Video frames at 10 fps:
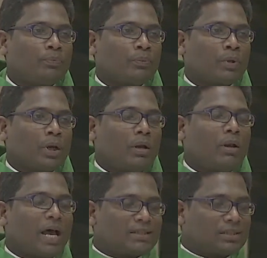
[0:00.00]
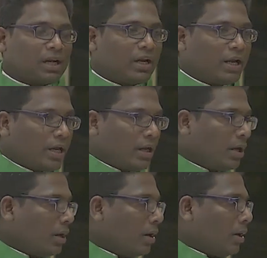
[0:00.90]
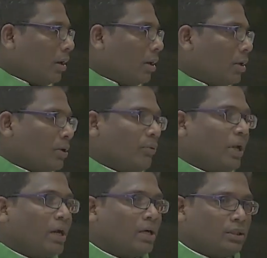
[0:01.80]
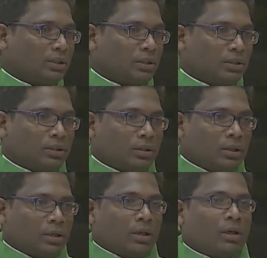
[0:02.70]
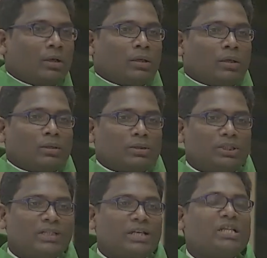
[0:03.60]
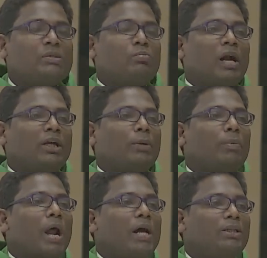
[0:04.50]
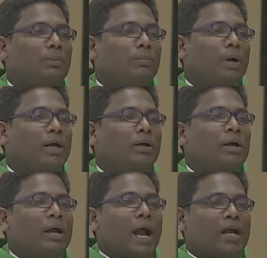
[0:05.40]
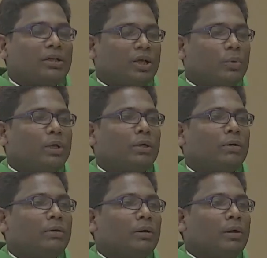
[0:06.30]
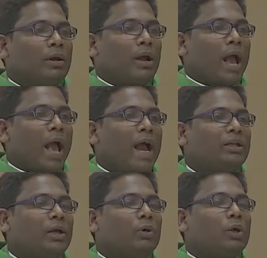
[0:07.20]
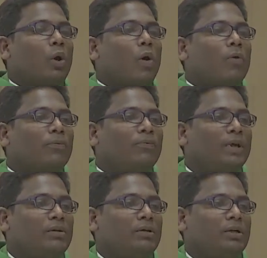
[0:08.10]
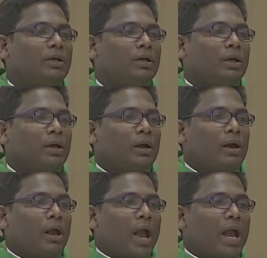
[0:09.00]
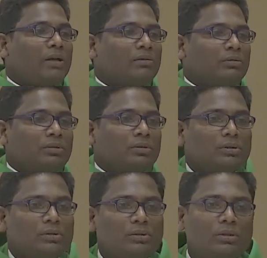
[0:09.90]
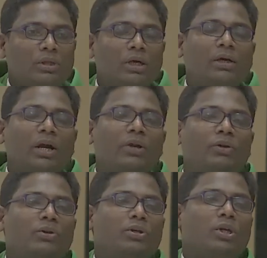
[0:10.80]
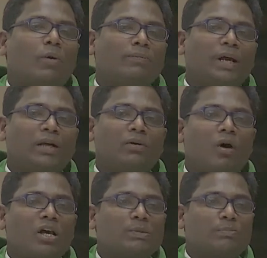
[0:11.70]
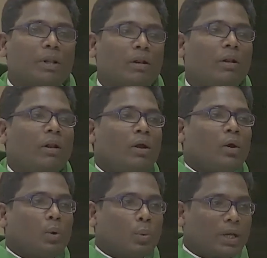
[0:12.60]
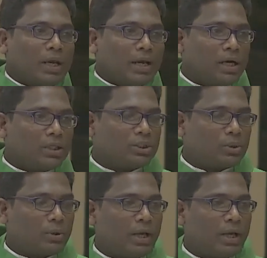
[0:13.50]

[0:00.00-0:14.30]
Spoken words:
Last Sunday, we heard Jesus multiplied the bread and given, and they were all filled. And the continuity of that gospel we heard today.